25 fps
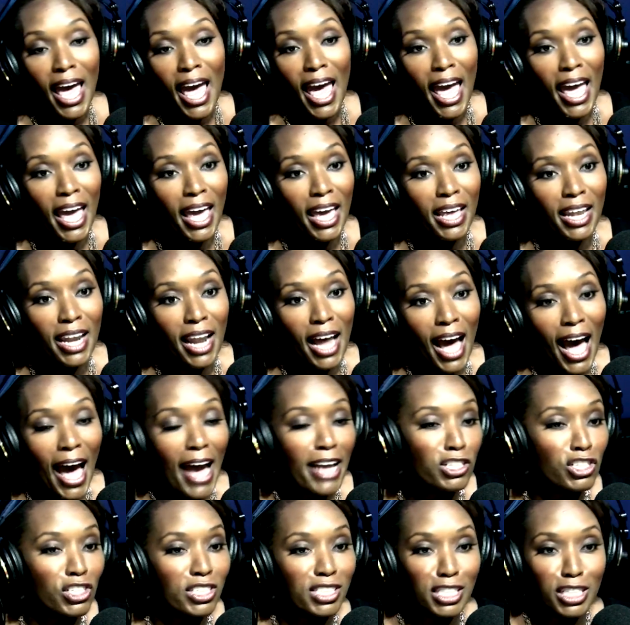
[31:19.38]
and
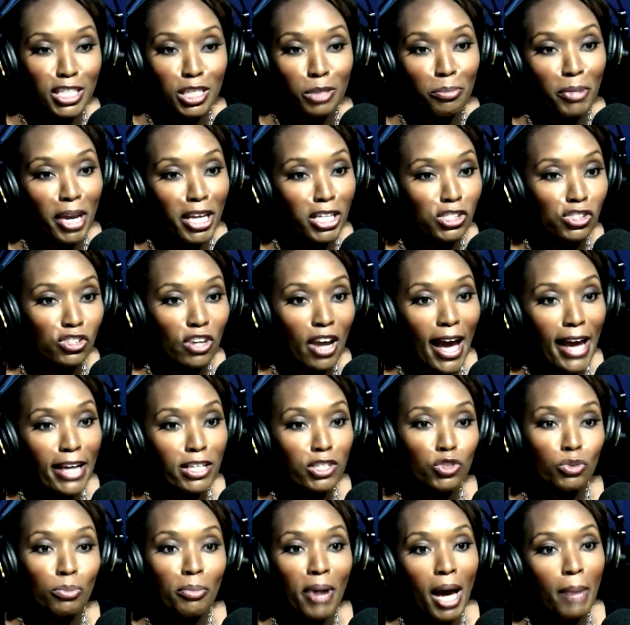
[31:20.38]
I just need to make sure I
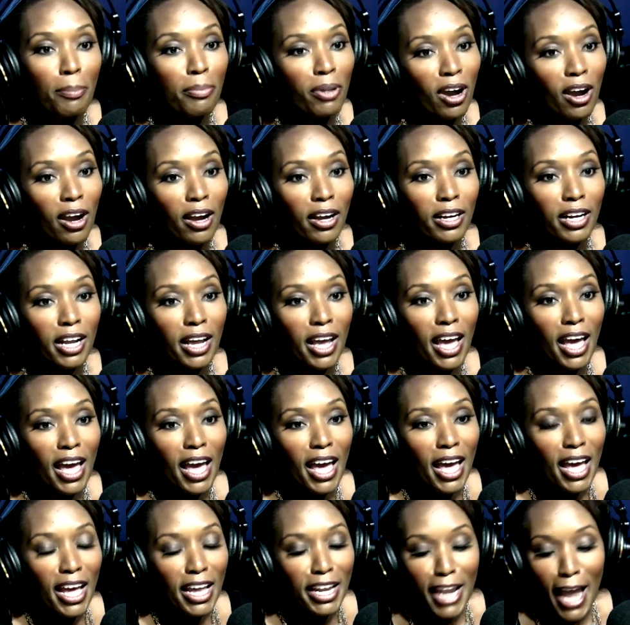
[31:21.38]
do my part.
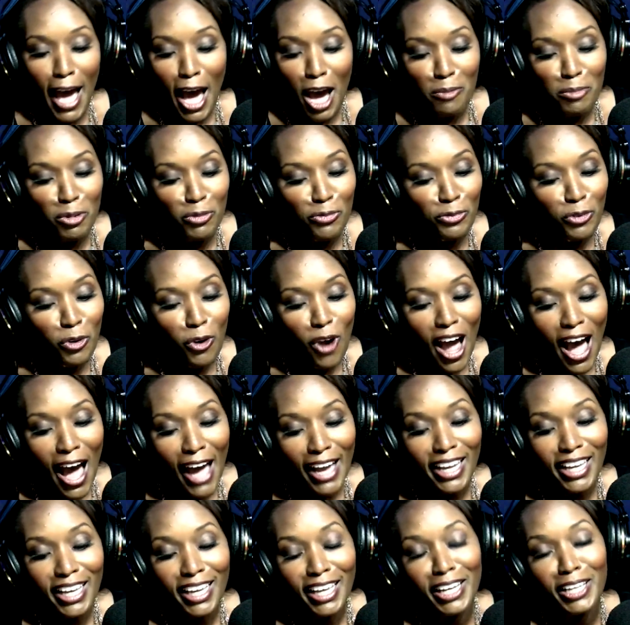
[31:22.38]
Now, before
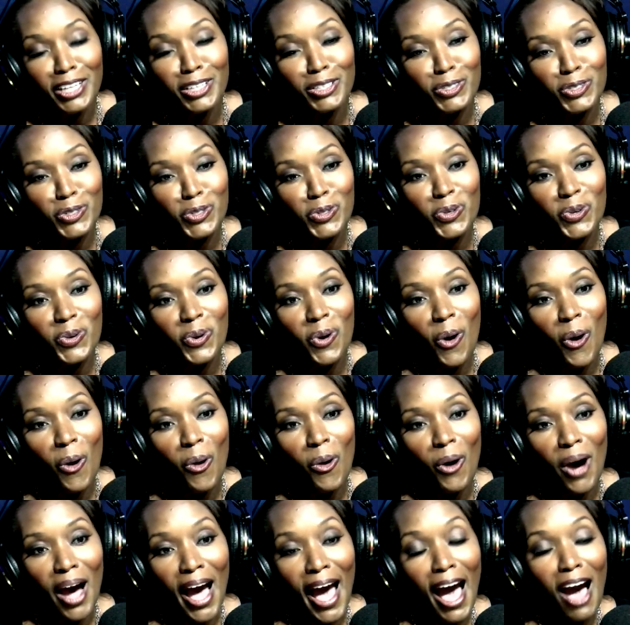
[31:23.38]
I get into
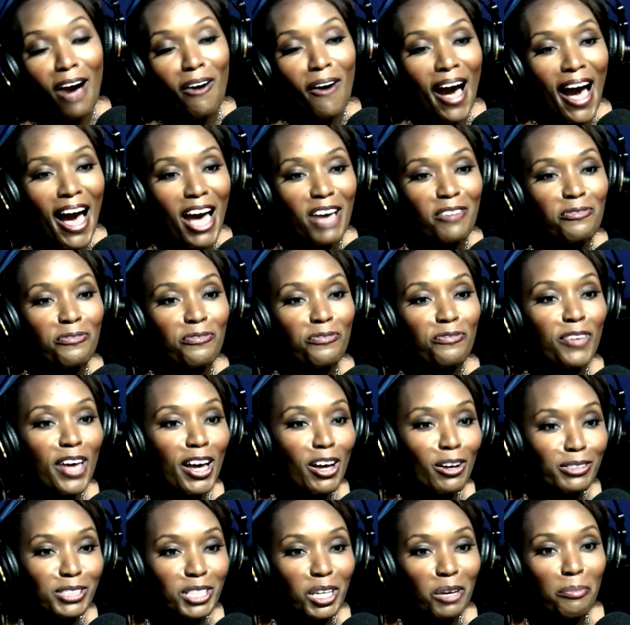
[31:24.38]
how I
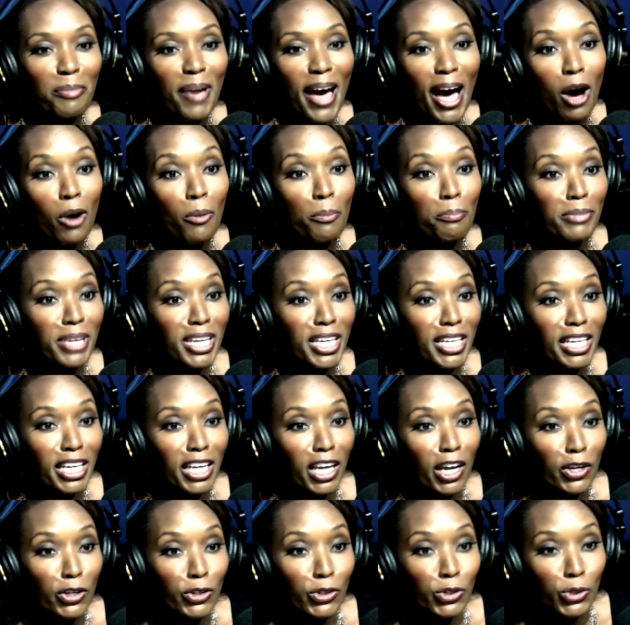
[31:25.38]
felt about
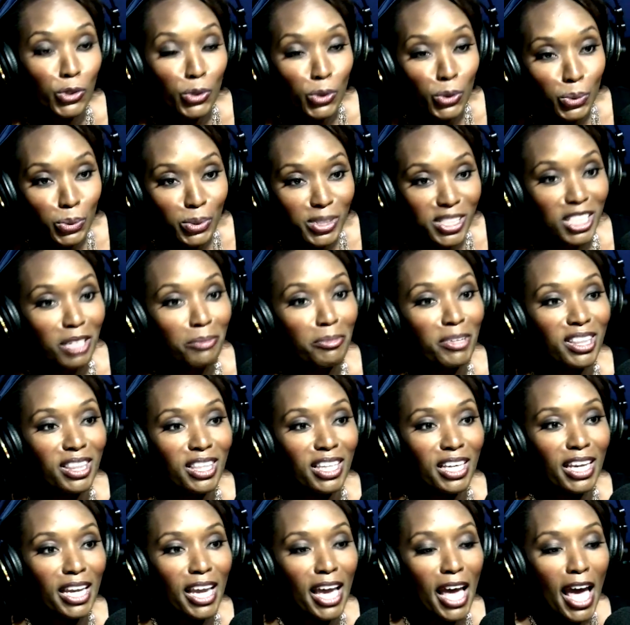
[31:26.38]
meeting you,
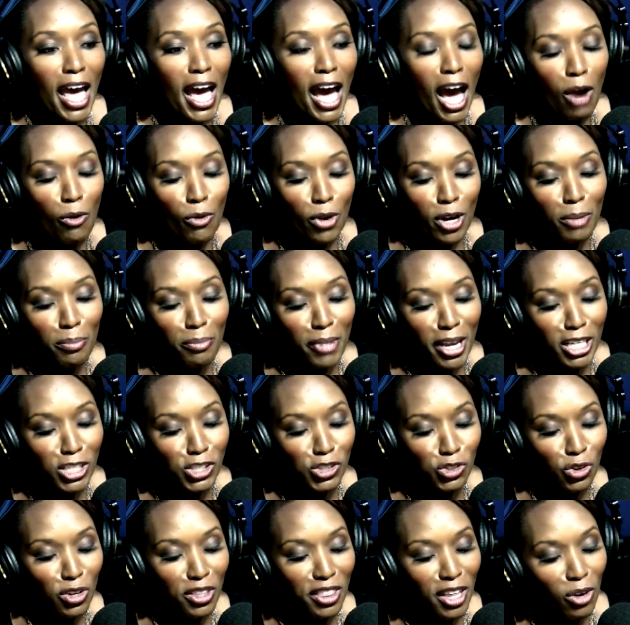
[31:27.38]
Timothy, I want to make
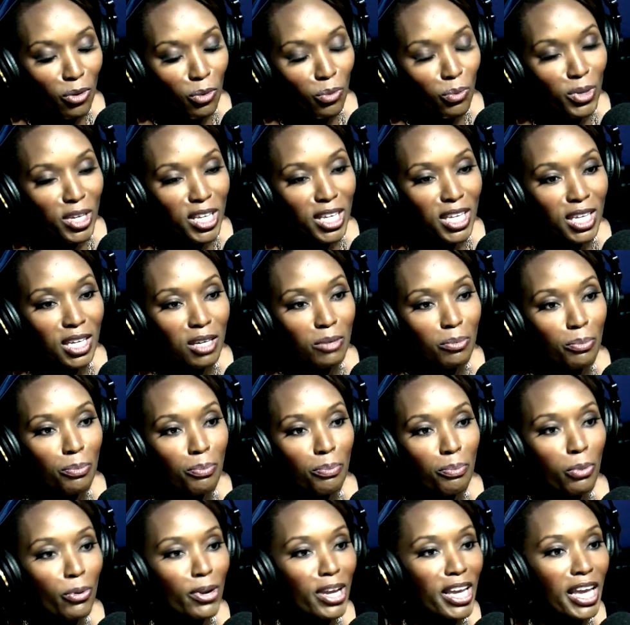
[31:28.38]
sure that we
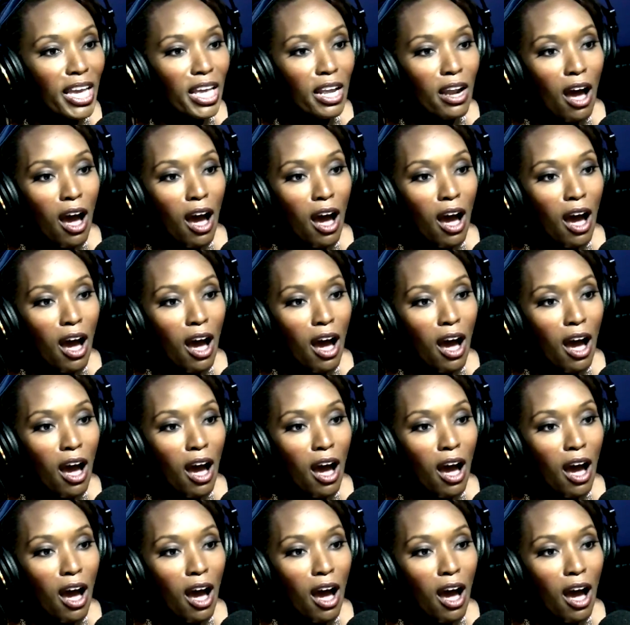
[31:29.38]
bring in